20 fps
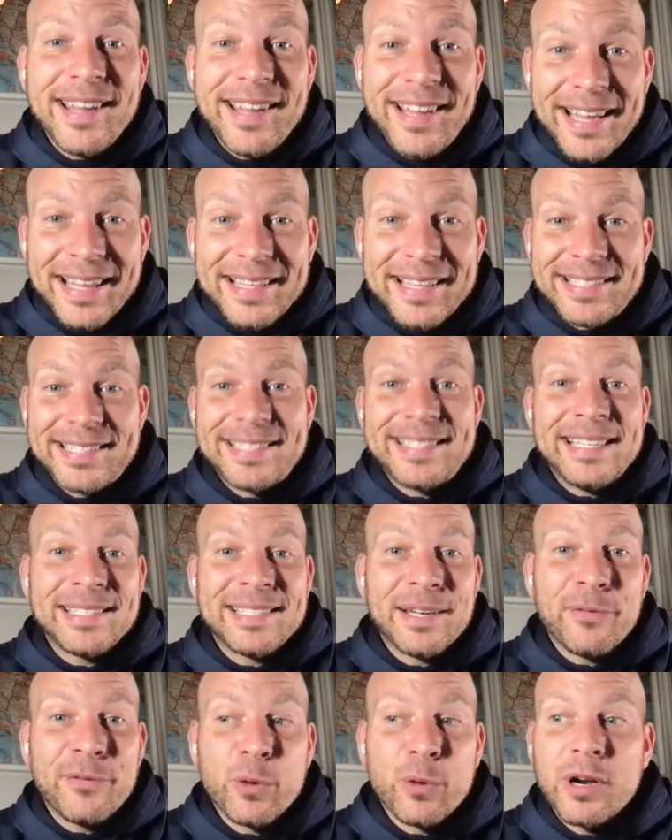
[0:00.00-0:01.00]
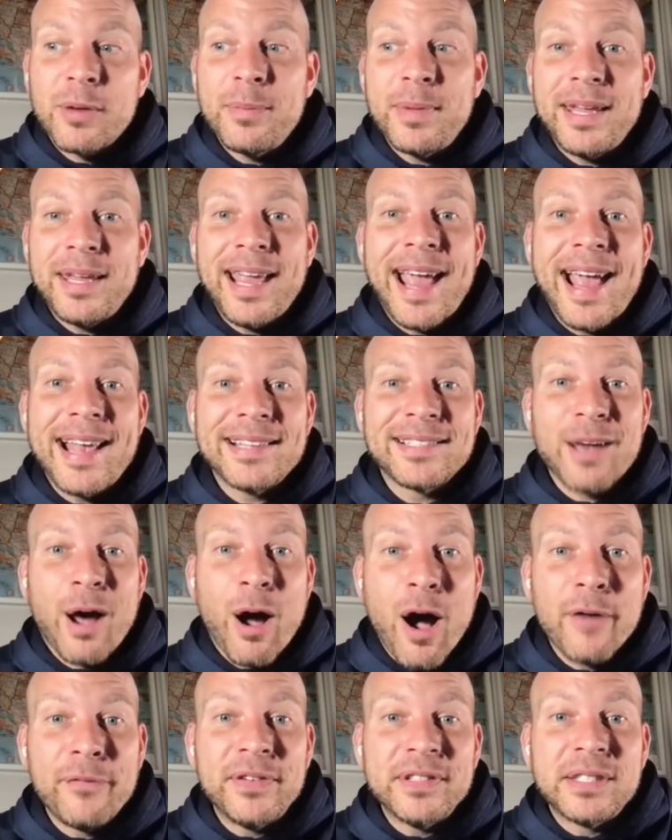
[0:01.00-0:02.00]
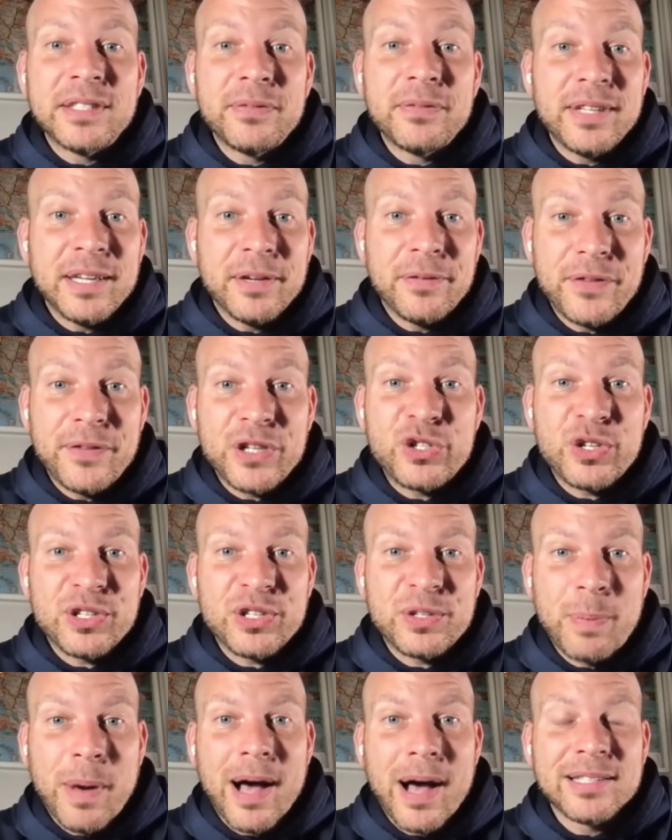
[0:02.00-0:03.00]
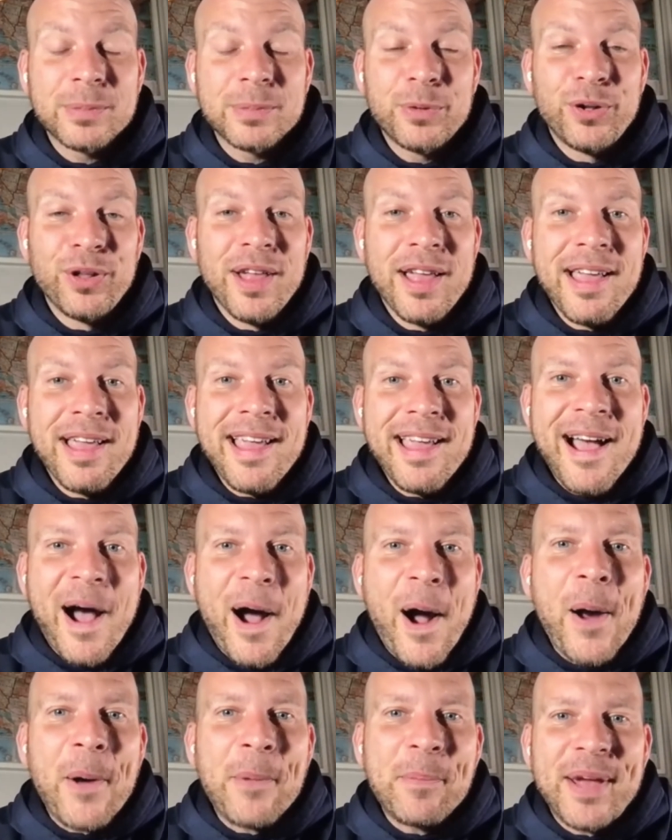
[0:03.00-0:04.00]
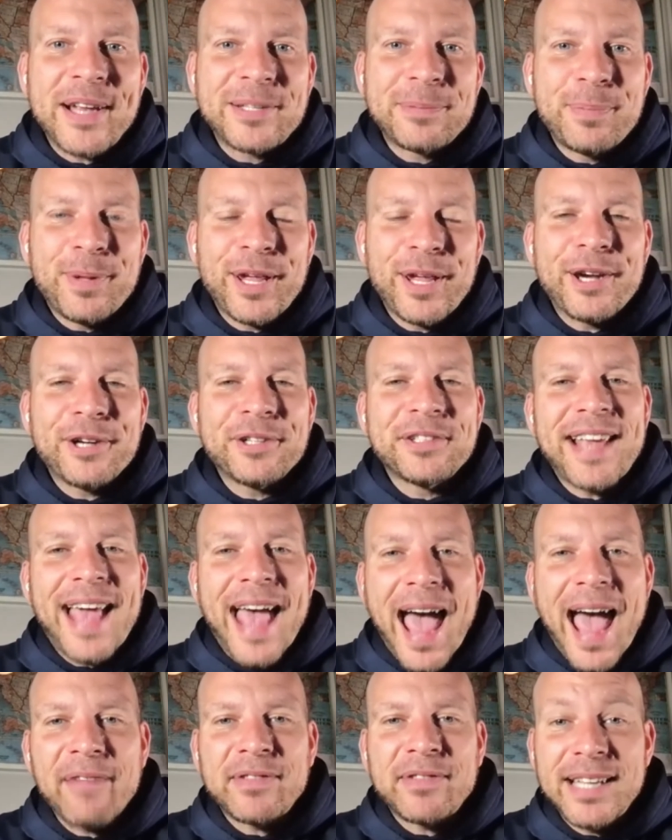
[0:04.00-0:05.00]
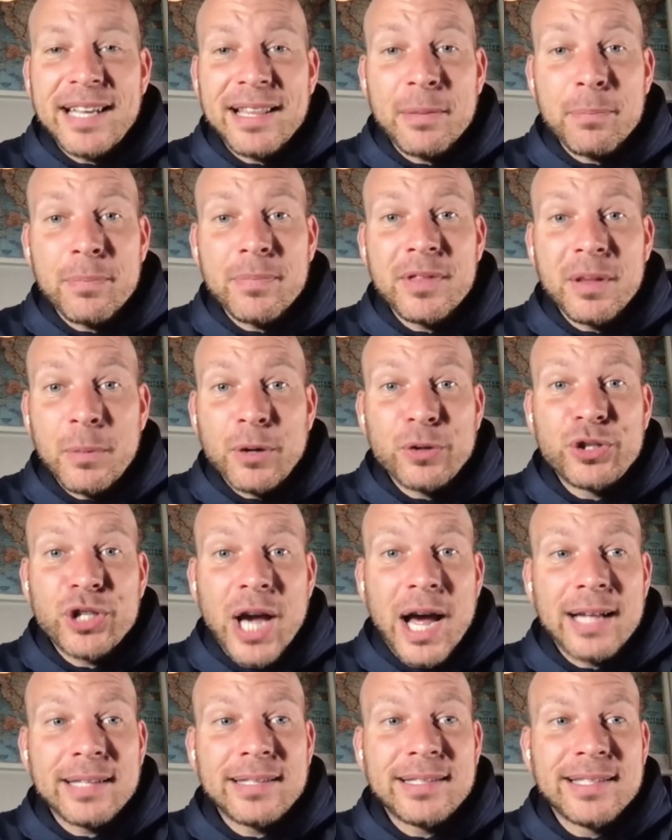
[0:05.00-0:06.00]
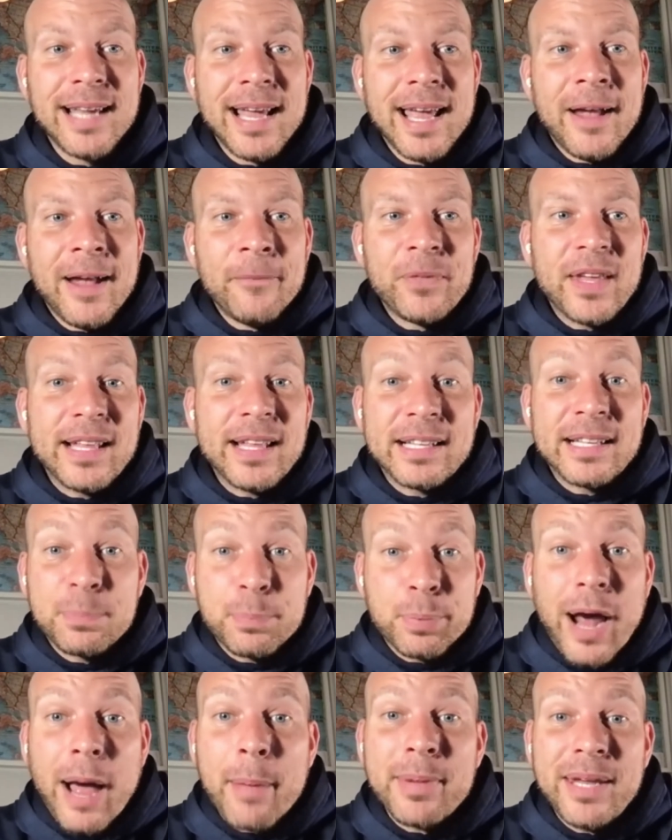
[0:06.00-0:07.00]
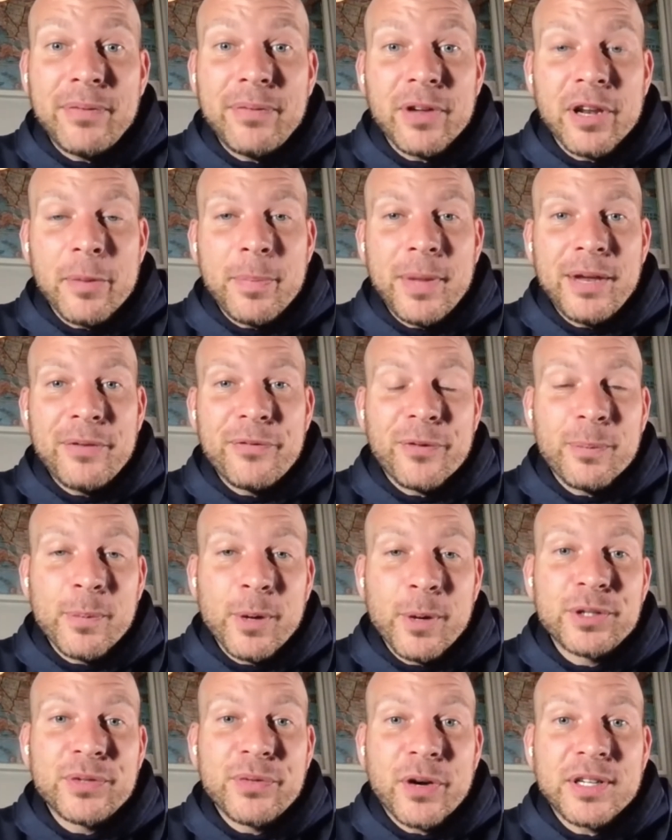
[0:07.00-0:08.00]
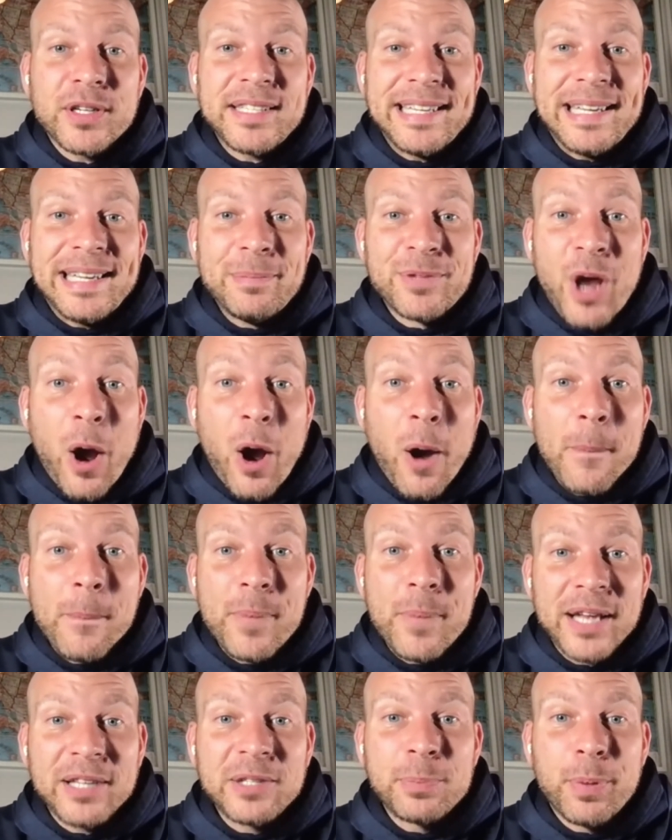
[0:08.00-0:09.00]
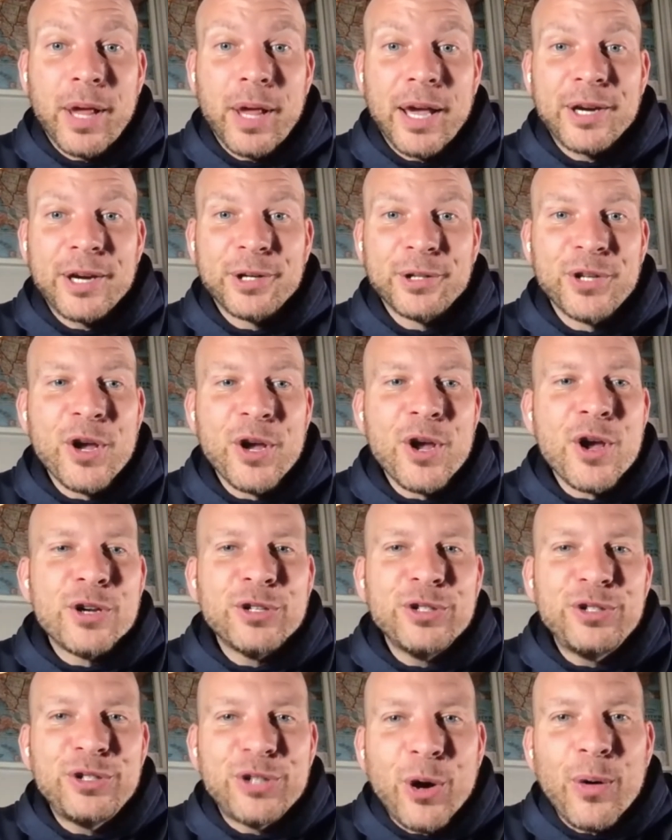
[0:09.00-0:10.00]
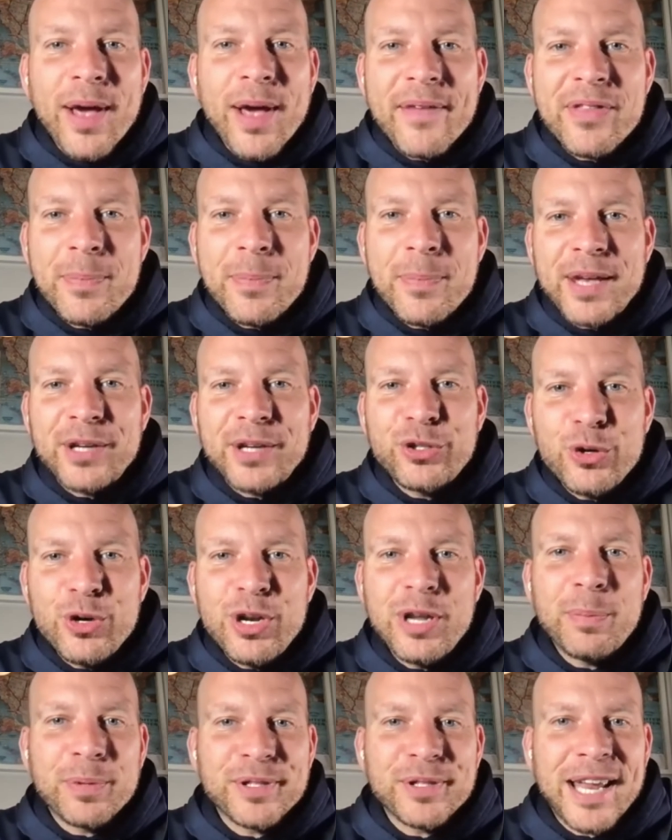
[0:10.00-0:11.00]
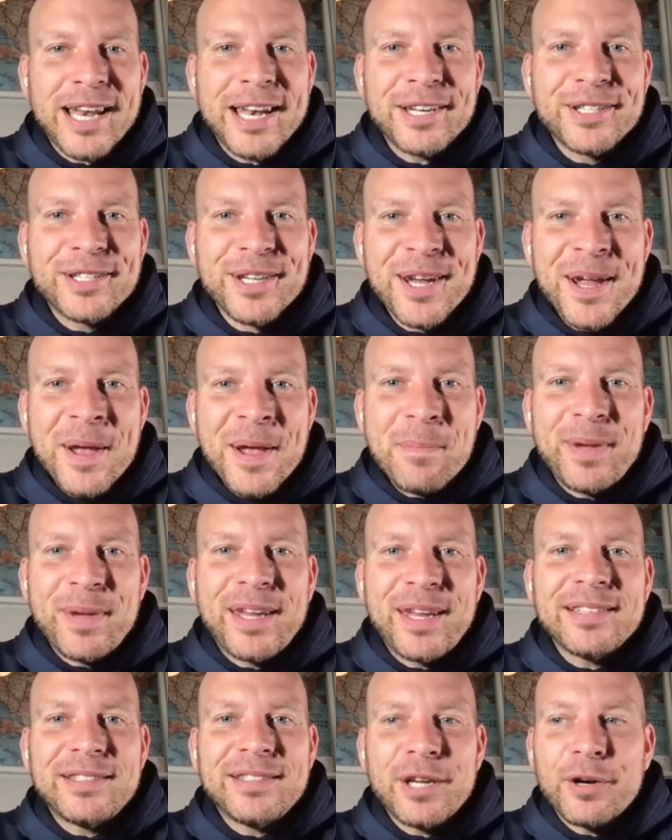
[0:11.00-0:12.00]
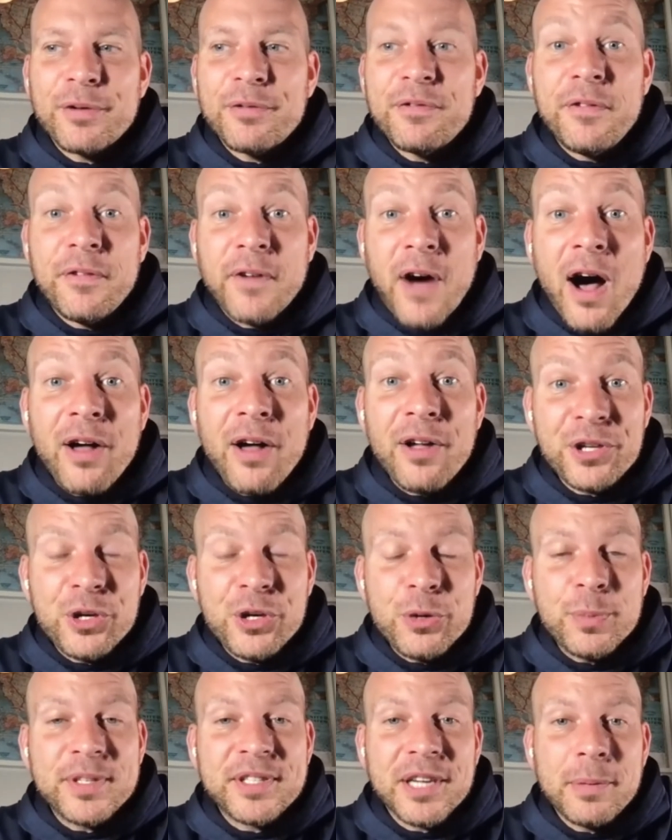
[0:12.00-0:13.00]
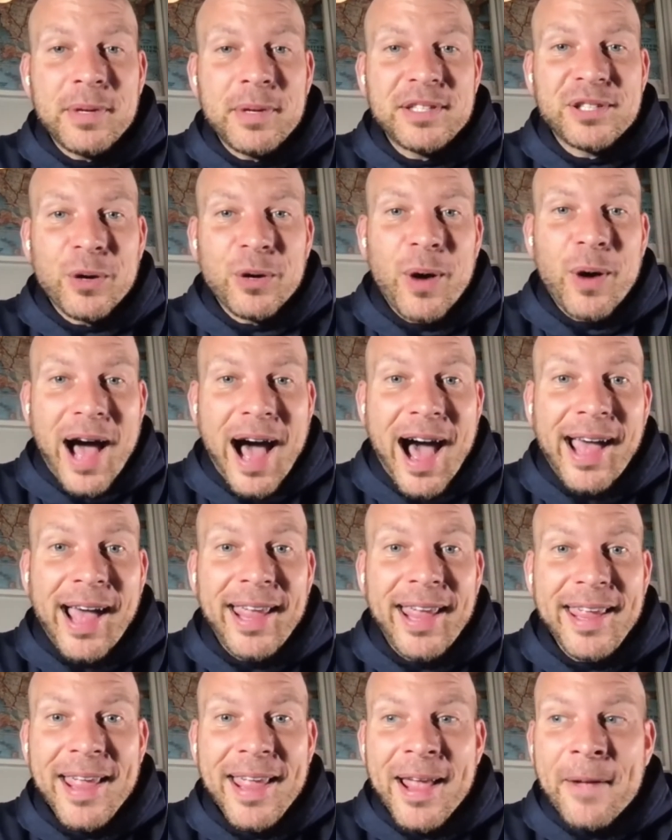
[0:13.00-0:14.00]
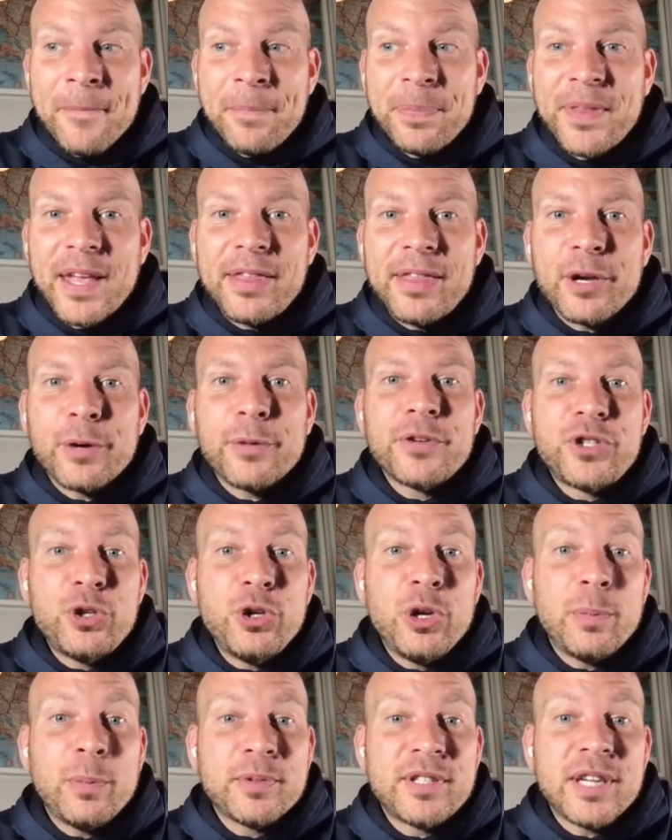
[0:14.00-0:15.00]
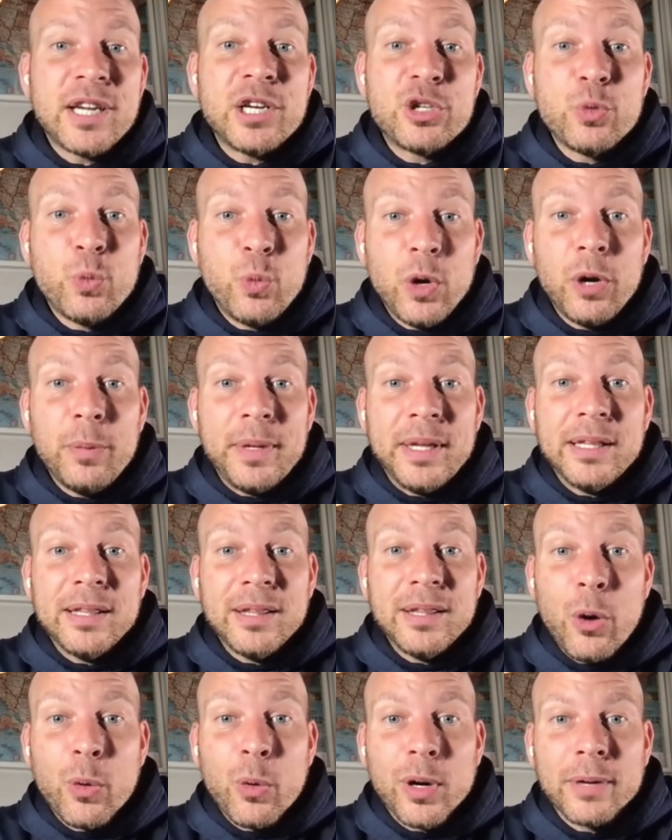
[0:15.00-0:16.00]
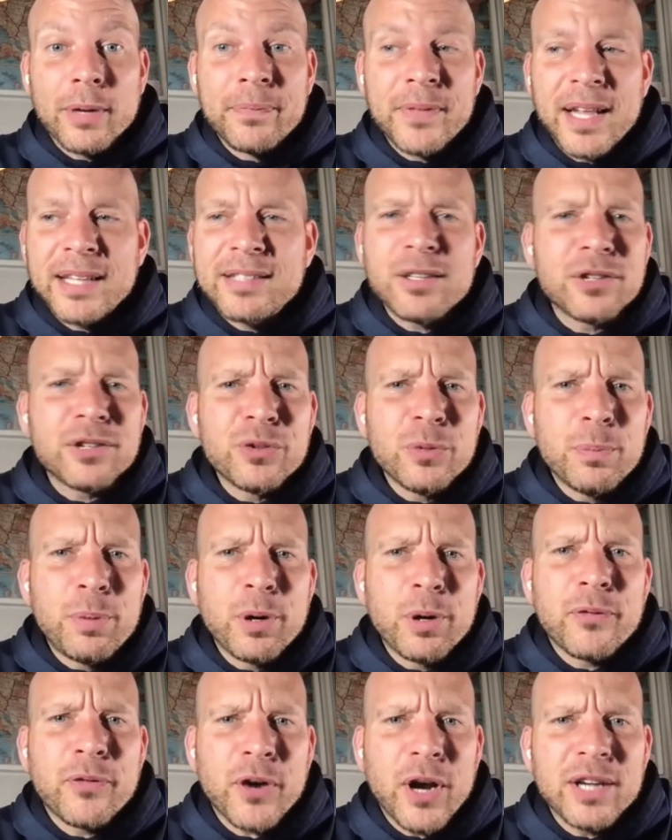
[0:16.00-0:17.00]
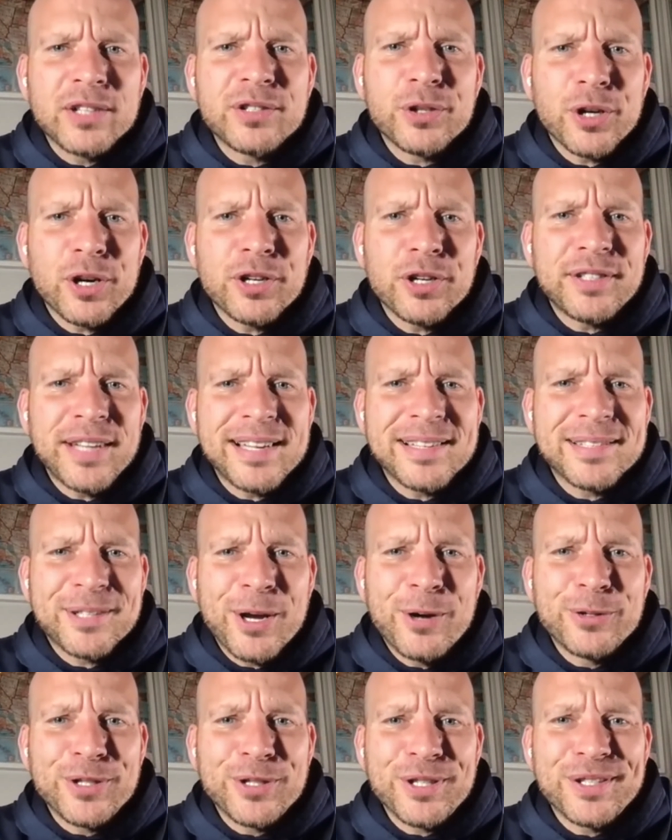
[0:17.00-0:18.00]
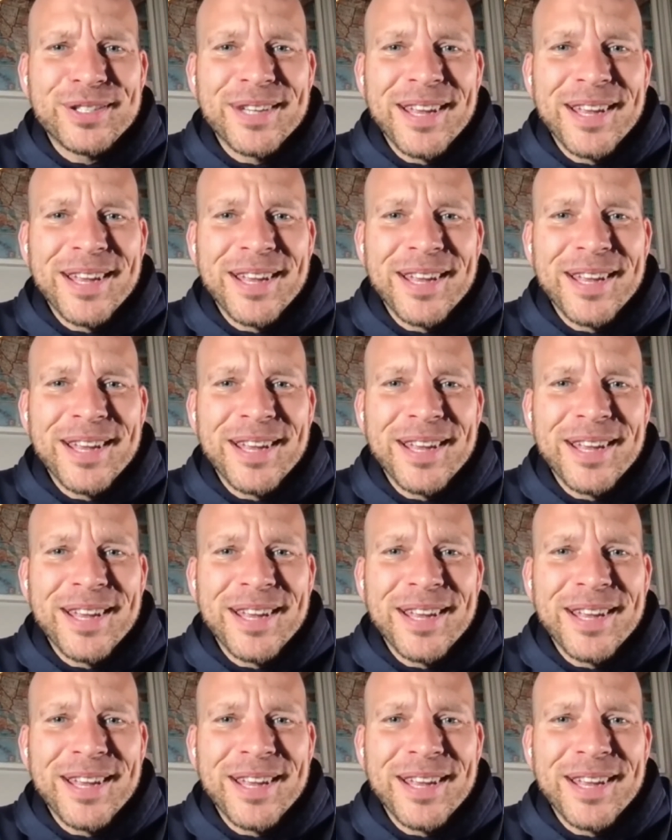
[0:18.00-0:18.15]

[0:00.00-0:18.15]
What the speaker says: this season, if we're going to be as offensively efficient as possible, our best players have to take the most shots. And that's probably even going to mean for most of our teams, our best players don't have the best shooting percentage because their volume is going to be so high that their shooting percentage will be lower. That's also important for us to understand as coaches,